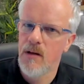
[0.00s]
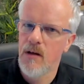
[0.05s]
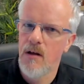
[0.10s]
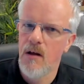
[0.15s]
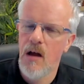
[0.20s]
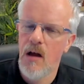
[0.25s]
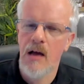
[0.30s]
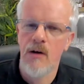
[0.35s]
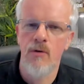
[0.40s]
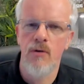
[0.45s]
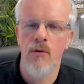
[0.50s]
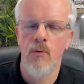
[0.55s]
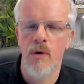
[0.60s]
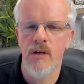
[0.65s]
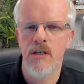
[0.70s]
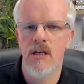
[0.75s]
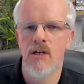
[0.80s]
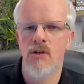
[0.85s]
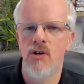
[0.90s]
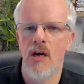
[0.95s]
I know the
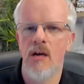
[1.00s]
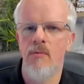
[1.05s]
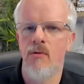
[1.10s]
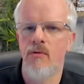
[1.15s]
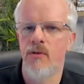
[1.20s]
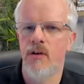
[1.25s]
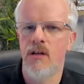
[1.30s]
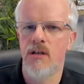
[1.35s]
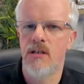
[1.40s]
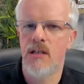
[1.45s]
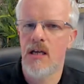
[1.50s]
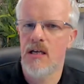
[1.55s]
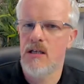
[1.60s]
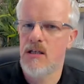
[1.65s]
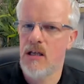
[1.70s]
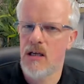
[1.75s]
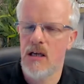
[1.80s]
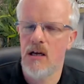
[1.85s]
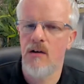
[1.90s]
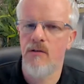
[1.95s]
Whiskey Tribe over in the States,
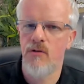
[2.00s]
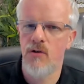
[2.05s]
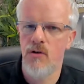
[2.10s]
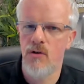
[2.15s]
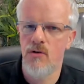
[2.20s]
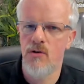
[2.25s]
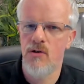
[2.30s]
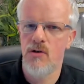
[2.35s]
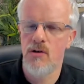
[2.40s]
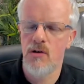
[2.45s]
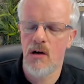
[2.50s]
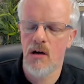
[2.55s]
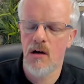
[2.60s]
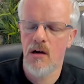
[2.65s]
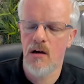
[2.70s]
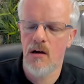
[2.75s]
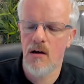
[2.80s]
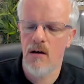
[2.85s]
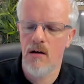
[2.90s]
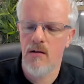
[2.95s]
they can have huge.
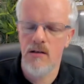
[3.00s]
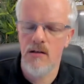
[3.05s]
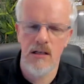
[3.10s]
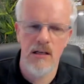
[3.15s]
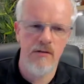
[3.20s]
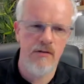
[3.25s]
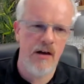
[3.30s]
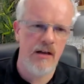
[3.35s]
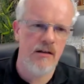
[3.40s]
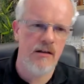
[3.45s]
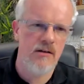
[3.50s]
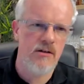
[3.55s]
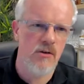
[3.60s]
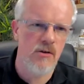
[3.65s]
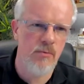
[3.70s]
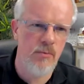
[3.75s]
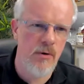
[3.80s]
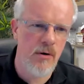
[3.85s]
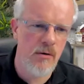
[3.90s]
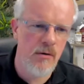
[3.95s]
Steve Anderson will
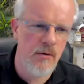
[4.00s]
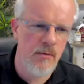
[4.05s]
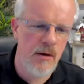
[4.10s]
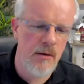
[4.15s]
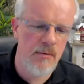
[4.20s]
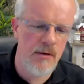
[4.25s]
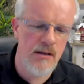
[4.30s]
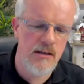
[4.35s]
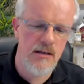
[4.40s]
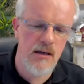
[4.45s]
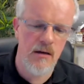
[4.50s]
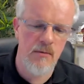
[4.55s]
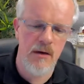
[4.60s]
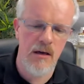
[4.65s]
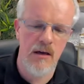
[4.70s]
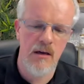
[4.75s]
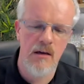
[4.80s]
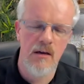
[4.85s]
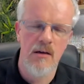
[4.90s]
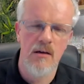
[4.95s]
probably be able to tell
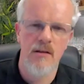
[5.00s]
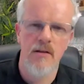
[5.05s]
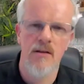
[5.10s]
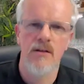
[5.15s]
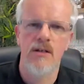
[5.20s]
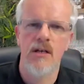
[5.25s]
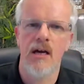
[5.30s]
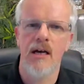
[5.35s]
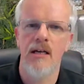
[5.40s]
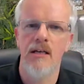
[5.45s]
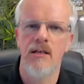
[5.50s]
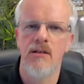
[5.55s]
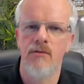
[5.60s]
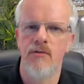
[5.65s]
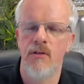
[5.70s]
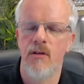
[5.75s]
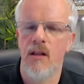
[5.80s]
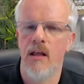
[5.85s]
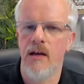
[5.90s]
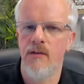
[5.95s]
me the size of
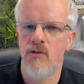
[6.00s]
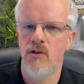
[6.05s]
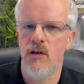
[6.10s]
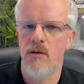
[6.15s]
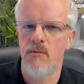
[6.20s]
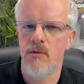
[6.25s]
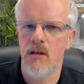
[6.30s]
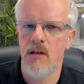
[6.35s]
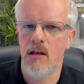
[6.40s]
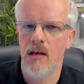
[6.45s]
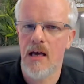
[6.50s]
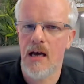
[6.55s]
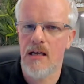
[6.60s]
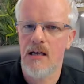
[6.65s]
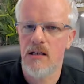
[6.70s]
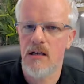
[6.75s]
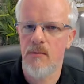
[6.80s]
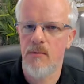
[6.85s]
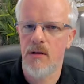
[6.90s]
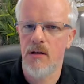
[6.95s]
the live streams that the guys
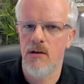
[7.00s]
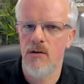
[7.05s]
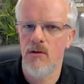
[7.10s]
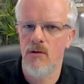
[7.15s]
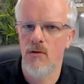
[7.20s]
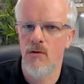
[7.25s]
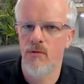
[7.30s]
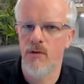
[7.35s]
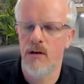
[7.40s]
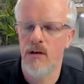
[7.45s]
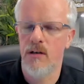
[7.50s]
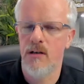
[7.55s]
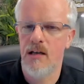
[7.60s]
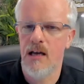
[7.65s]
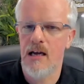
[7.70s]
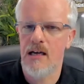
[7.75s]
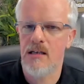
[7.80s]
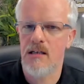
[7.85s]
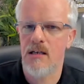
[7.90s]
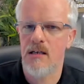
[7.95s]
are able to do over in
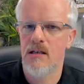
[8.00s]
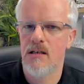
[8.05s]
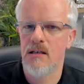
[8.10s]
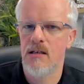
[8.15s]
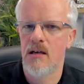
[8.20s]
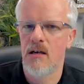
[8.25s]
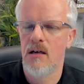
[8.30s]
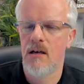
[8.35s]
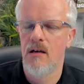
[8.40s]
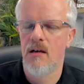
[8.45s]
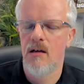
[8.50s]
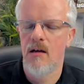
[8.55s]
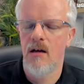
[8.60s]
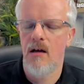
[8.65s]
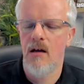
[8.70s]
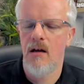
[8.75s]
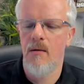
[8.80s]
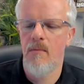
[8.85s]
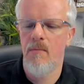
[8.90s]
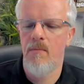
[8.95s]
Texas.
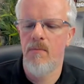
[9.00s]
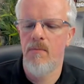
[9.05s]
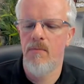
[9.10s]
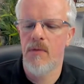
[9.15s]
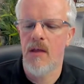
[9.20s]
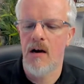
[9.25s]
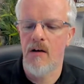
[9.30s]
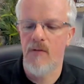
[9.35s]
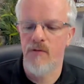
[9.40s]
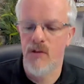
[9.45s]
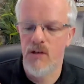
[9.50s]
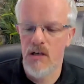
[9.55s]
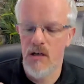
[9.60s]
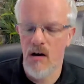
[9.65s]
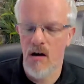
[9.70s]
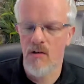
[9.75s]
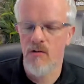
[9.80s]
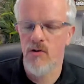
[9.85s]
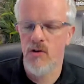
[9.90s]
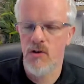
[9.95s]
And I've seen
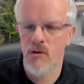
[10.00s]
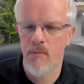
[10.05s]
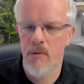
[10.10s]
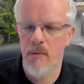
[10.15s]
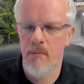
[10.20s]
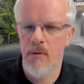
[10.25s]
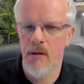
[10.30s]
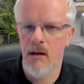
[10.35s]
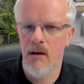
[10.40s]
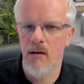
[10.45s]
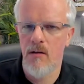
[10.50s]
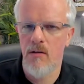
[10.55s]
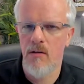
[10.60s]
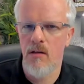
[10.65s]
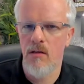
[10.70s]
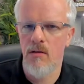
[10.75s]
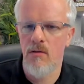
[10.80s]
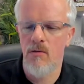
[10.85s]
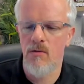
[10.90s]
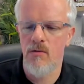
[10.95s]
hundreds of people
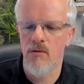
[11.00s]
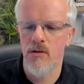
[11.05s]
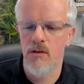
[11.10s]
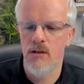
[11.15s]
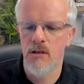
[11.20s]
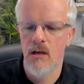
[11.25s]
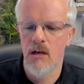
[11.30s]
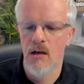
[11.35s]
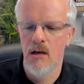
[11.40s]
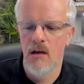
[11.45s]
in those.